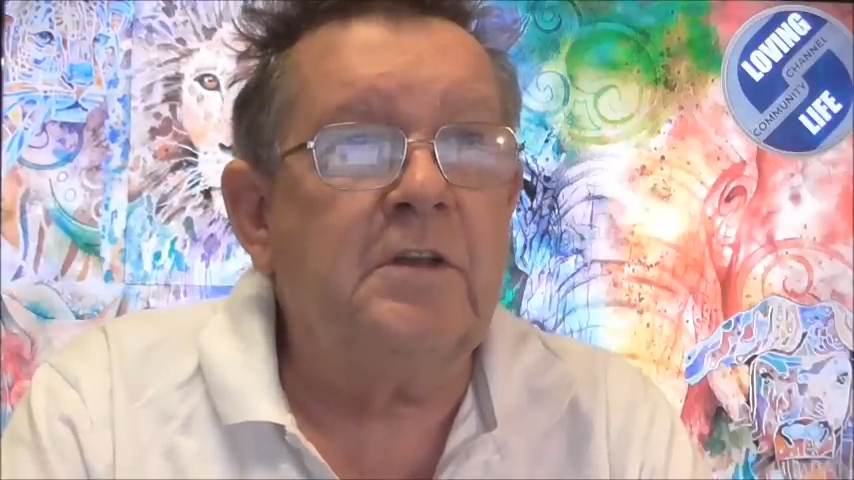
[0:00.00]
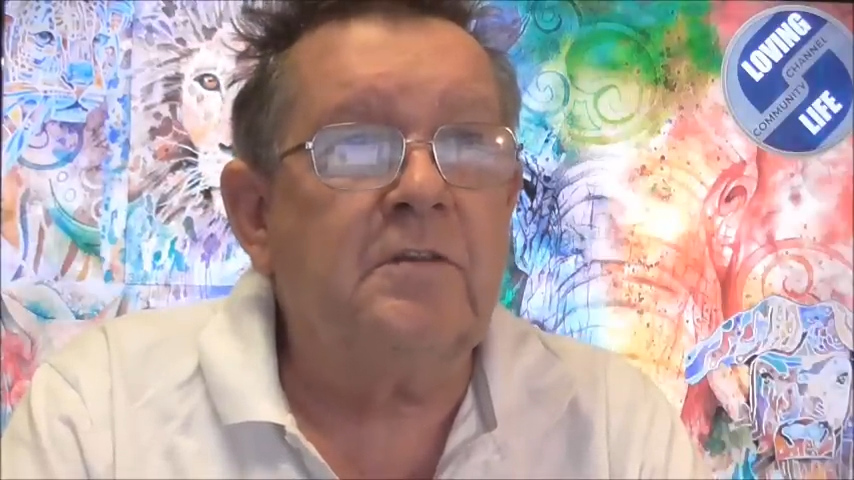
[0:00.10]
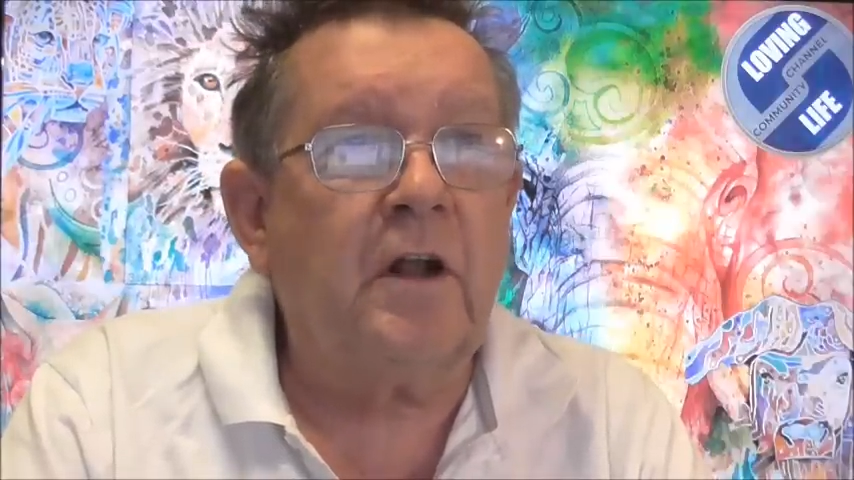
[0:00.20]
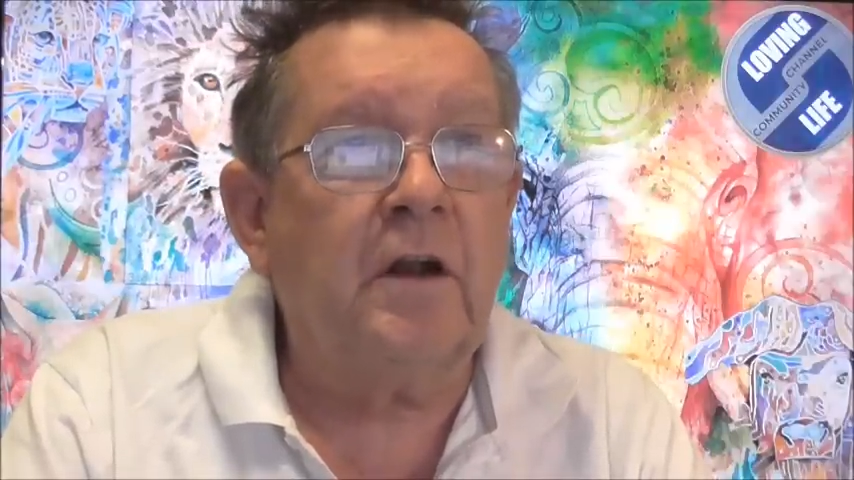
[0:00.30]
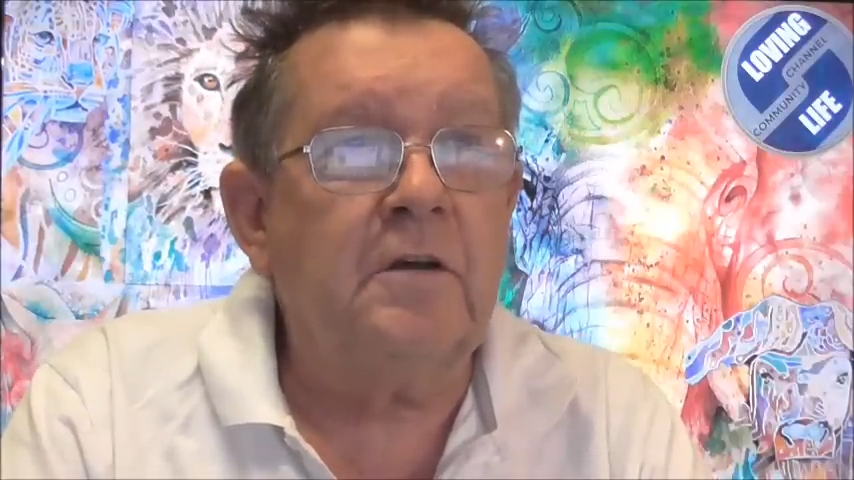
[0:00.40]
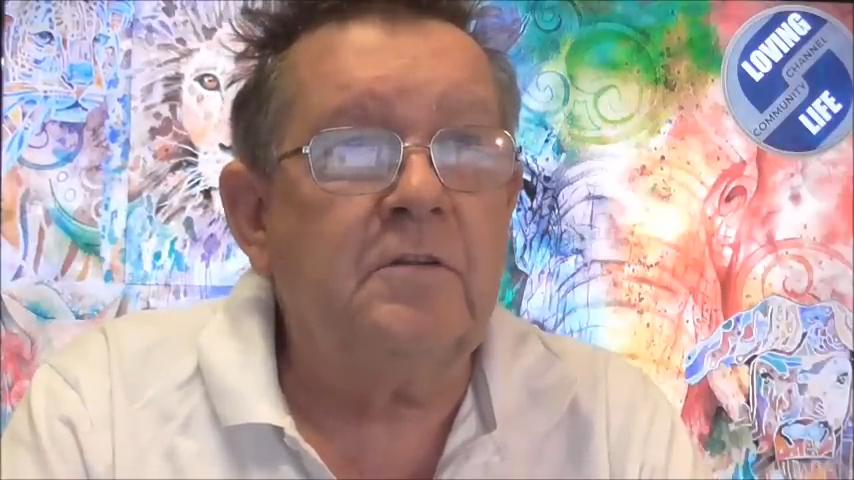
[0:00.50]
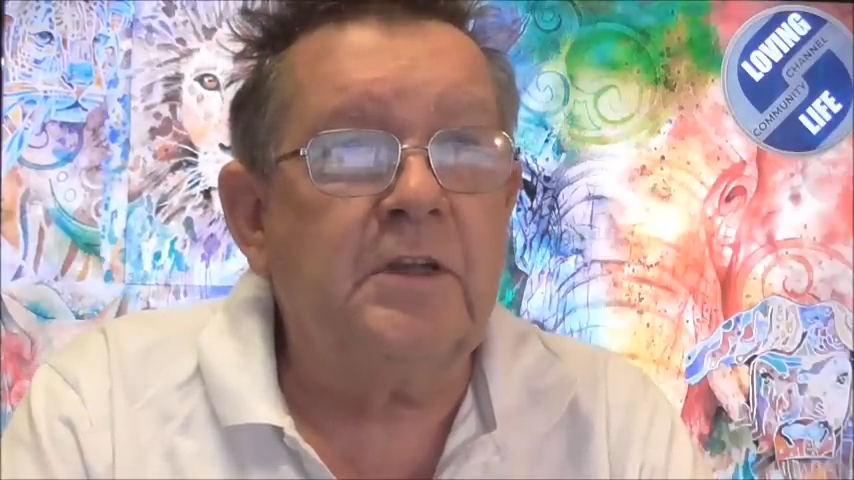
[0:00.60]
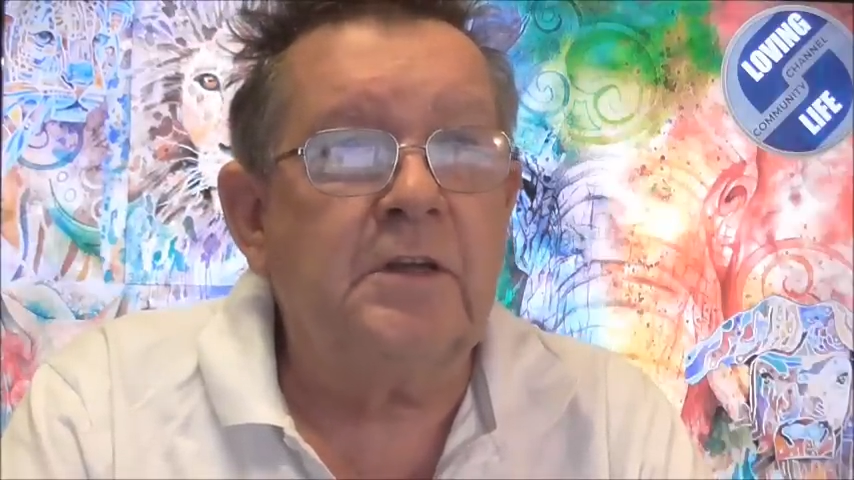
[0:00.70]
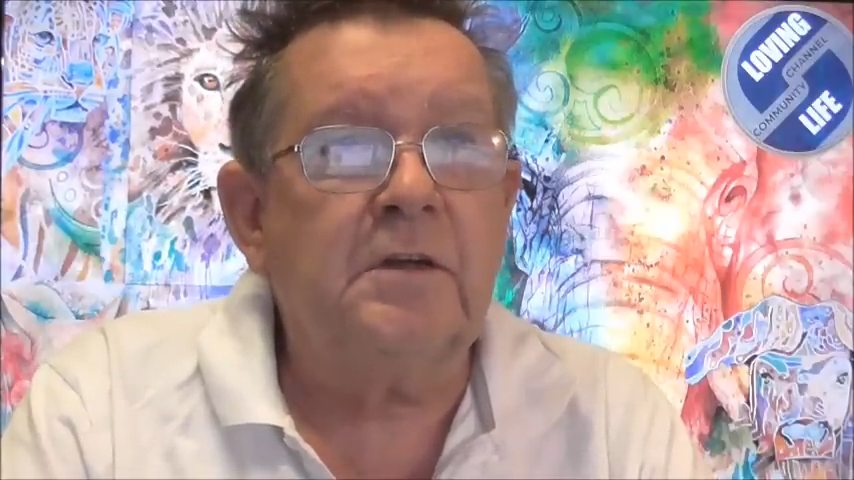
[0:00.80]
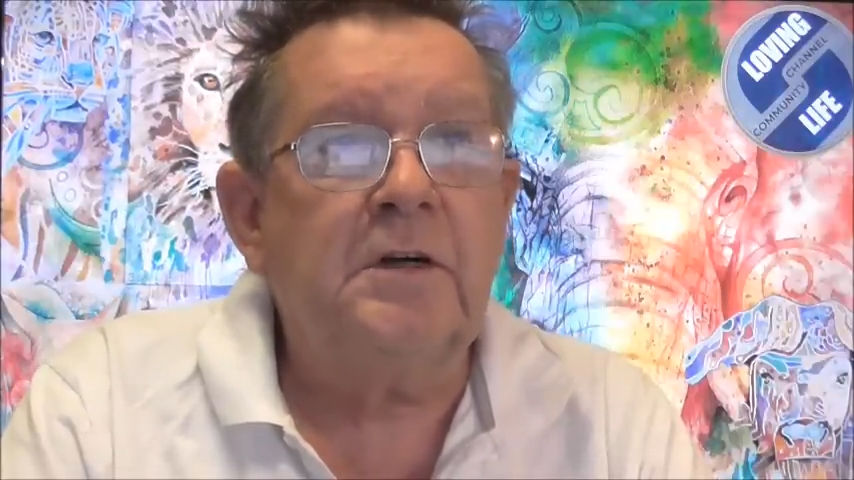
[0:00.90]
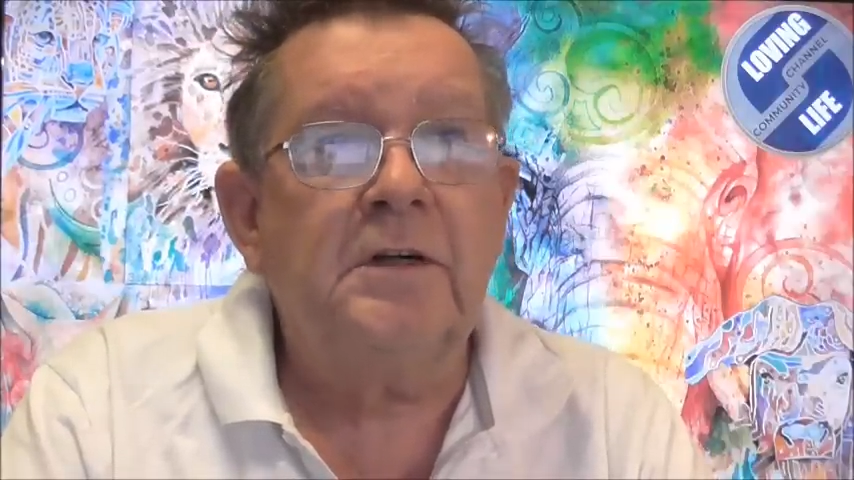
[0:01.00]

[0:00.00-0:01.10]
is closing.